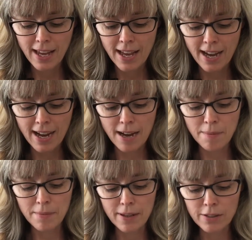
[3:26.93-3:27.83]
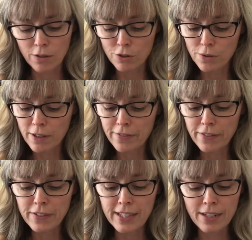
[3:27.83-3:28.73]
So
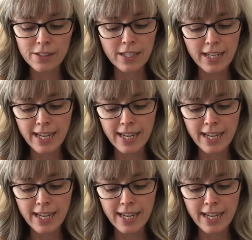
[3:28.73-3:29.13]
$250,000,